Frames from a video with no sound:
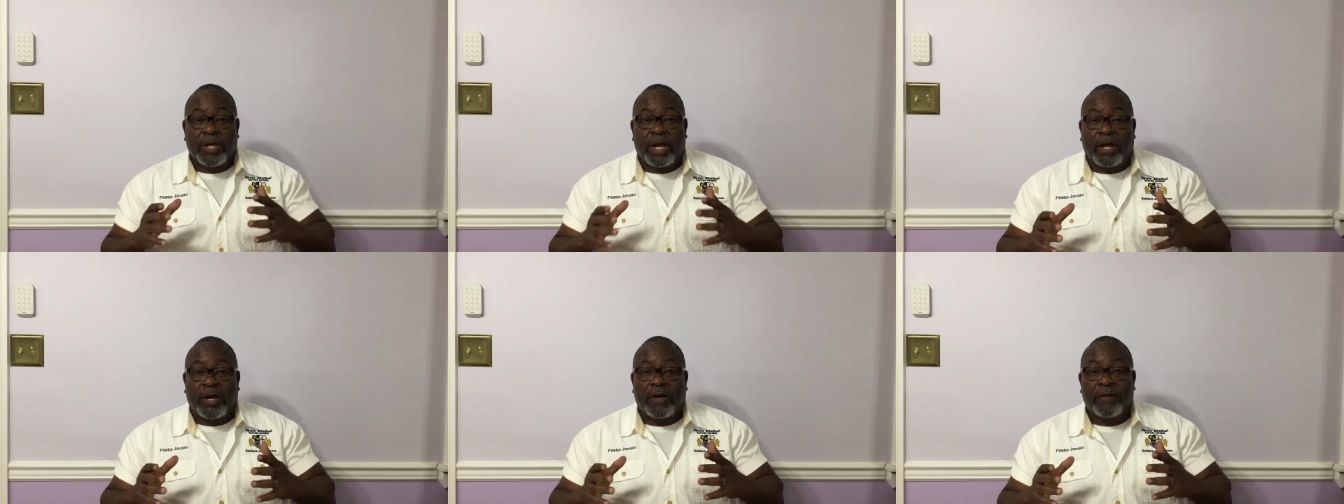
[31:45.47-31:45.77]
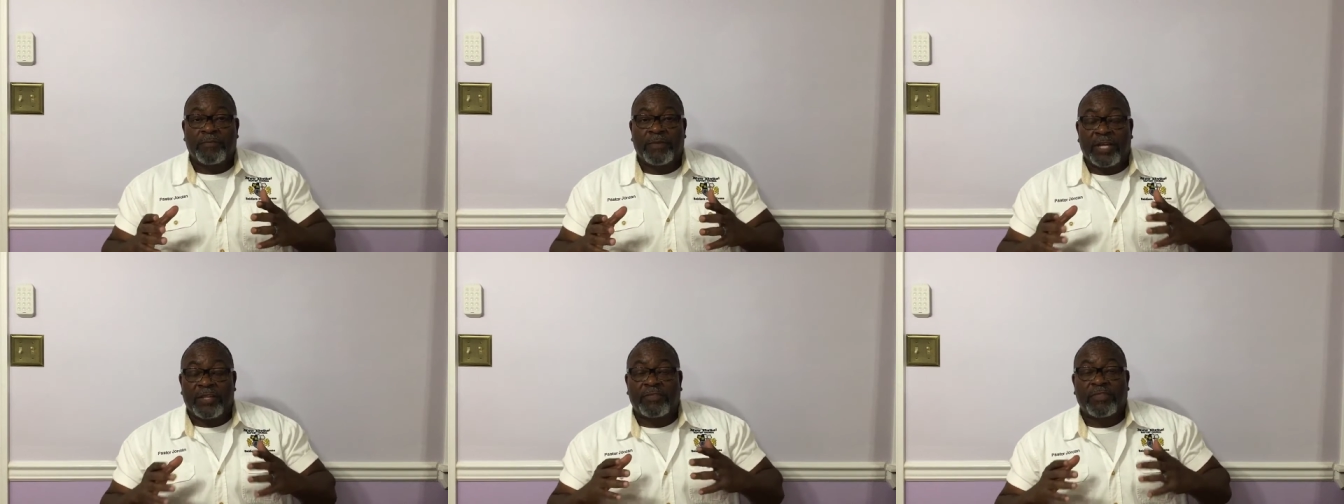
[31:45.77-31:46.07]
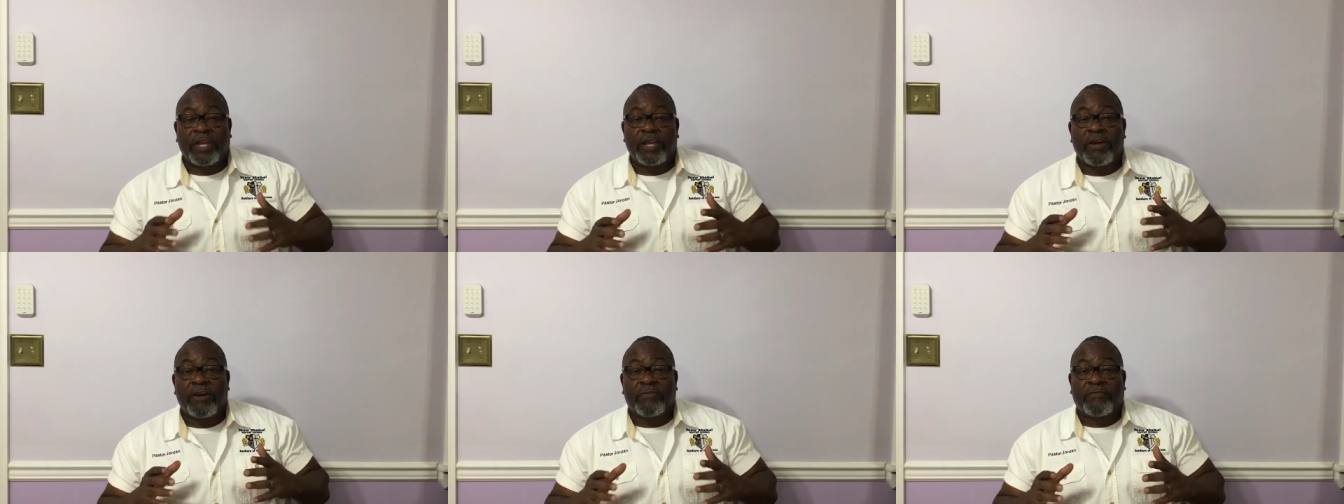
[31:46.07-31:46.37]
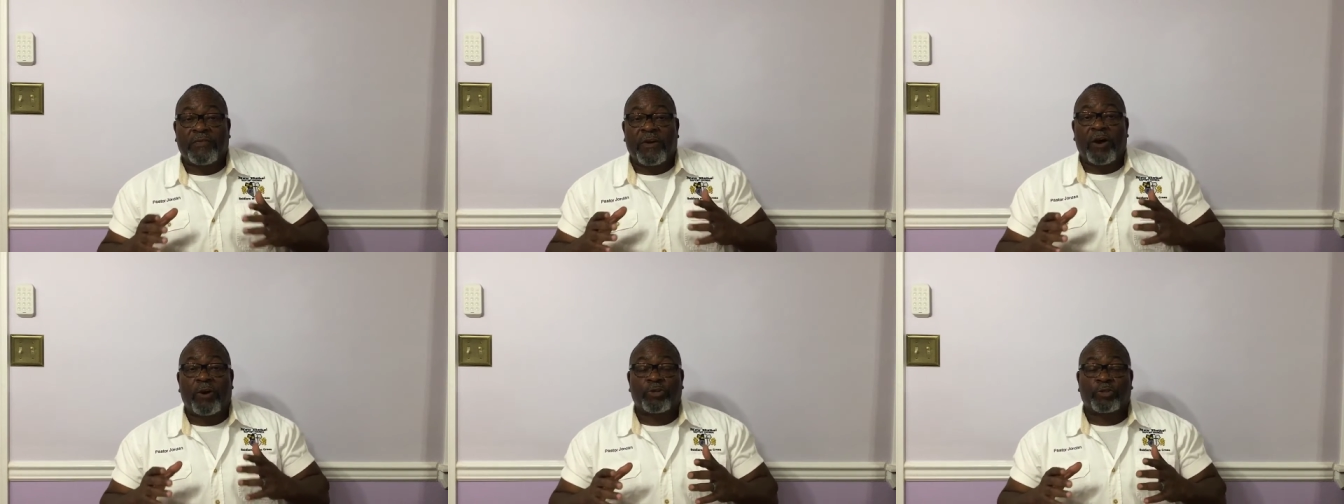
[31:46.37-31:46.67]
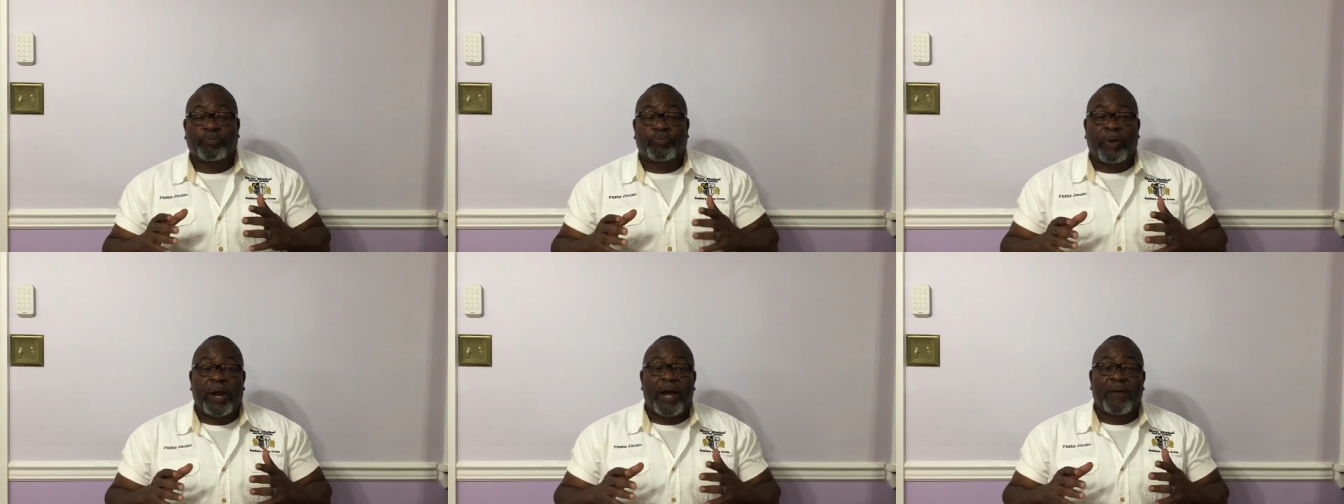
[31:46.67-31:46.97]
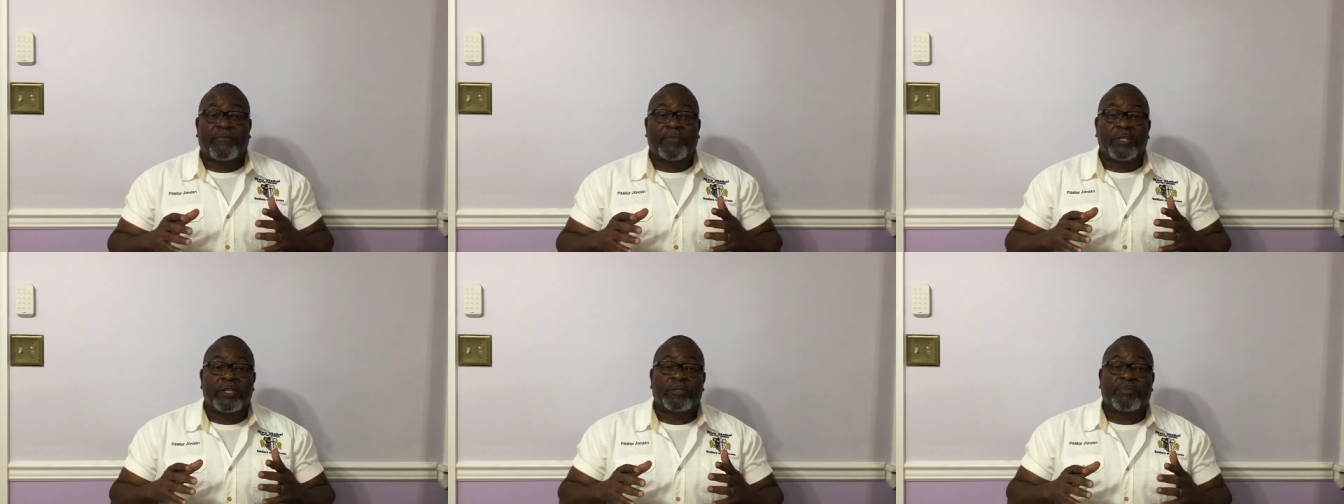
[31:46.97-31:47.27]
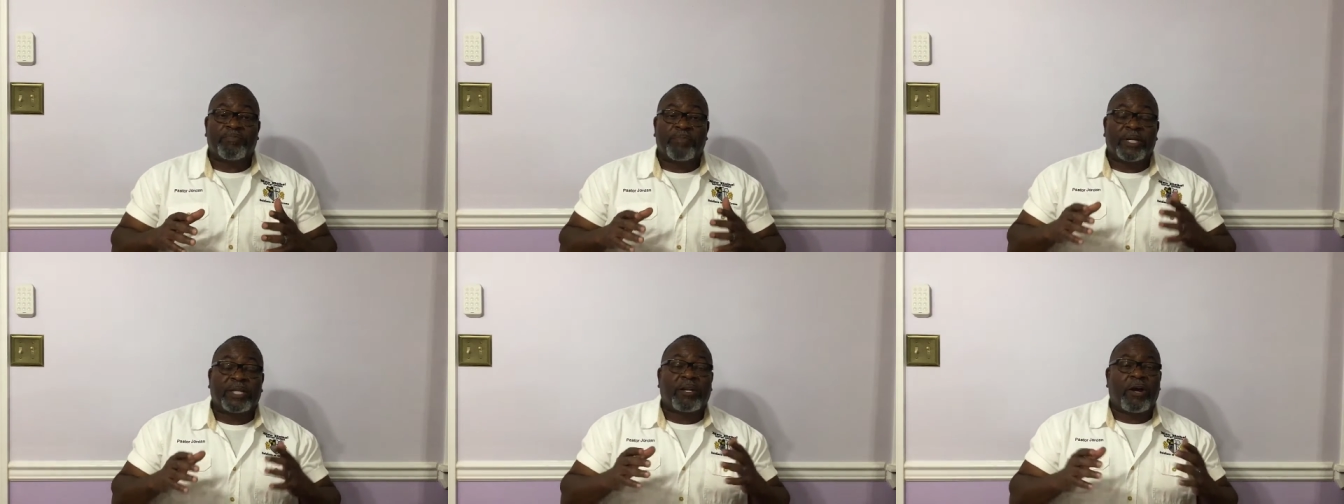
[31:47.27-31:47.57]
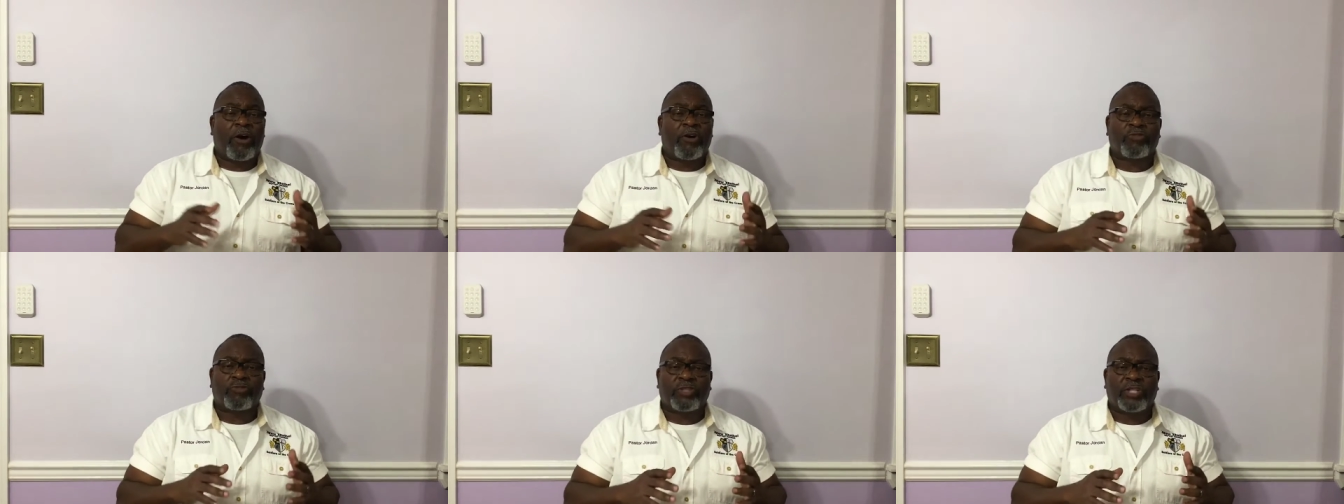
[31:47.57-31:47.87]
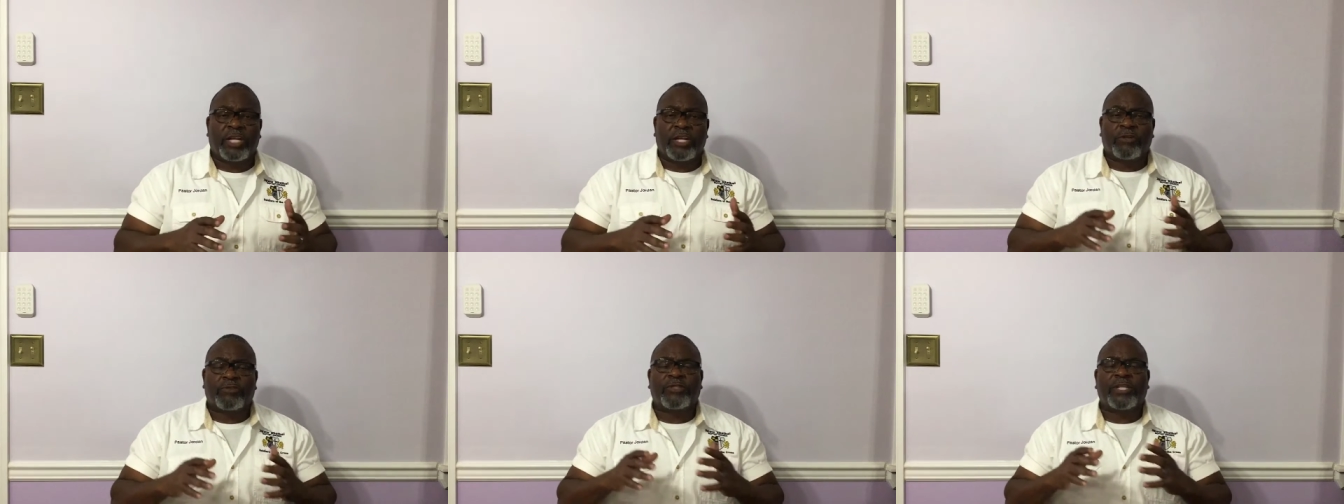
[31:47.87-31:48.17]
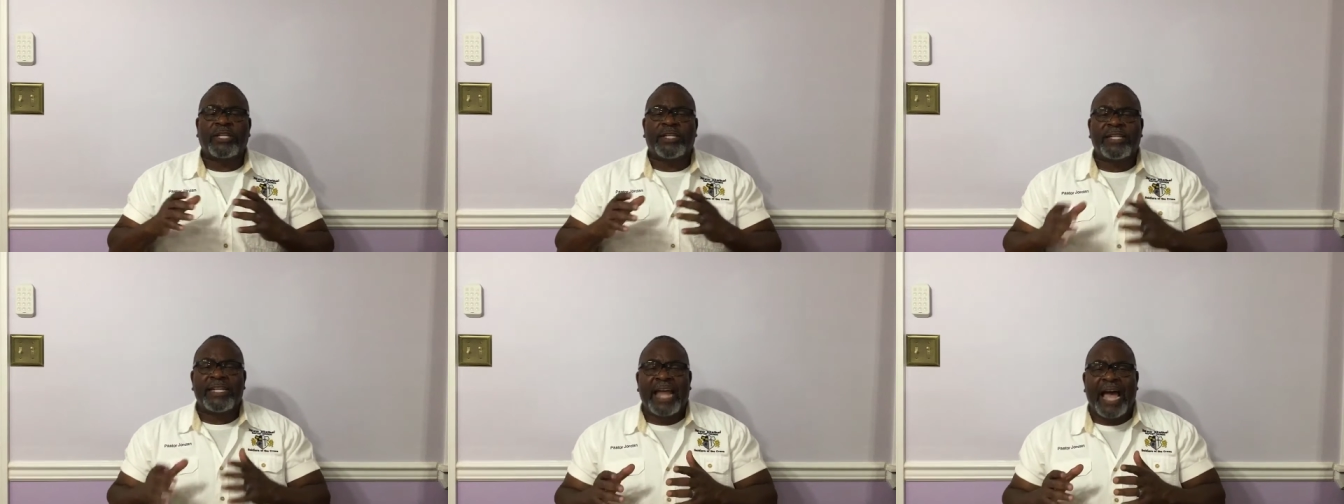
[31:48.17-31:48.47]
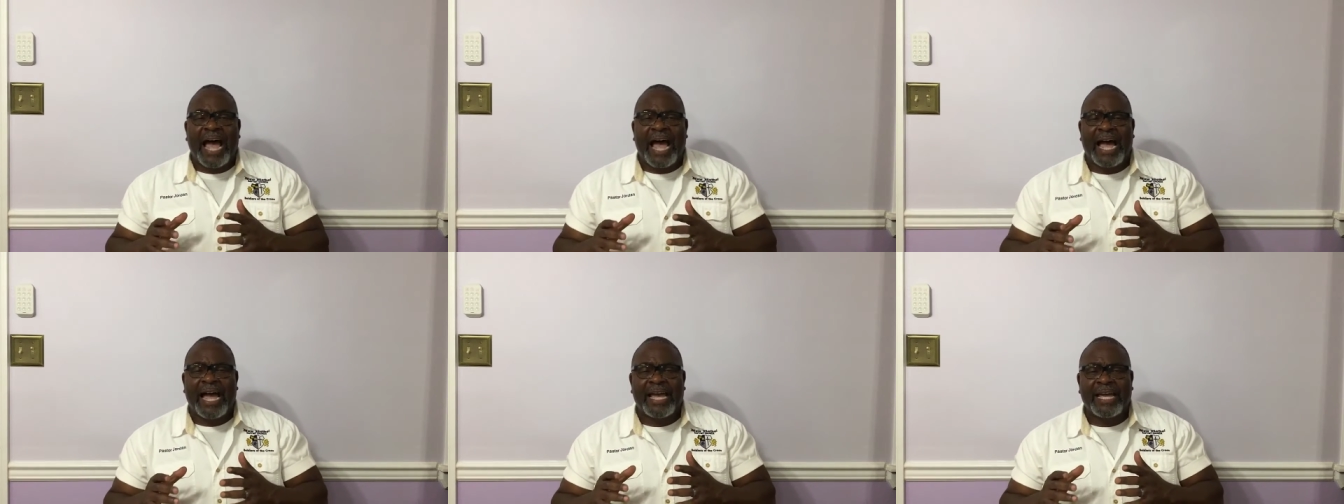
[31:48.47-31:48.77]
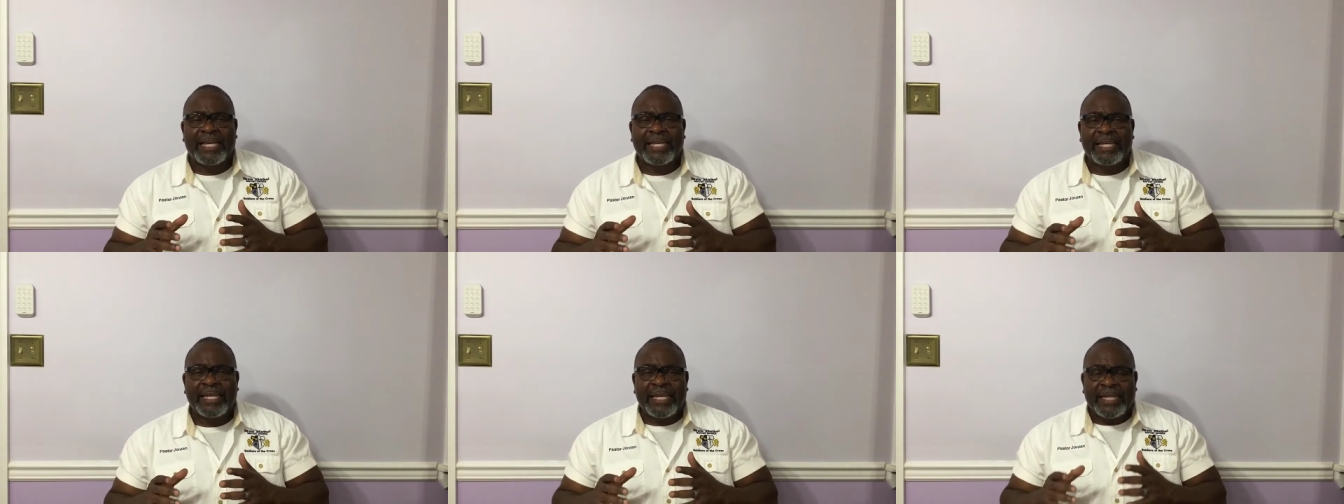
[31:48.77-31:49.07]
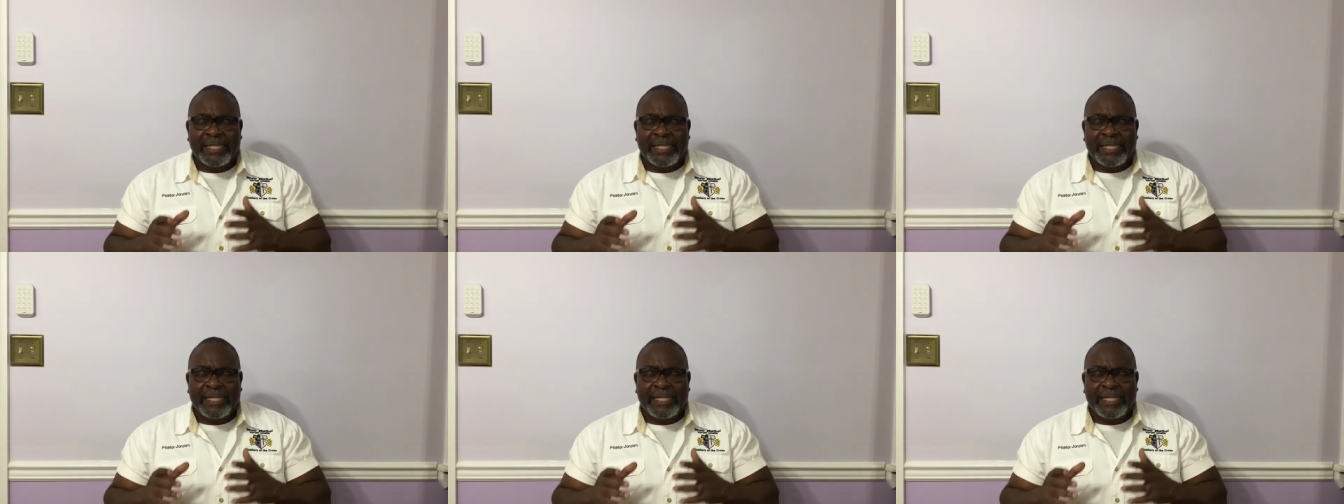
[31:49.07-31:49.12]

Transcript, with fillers: uh, that they are false prophets because they'll deny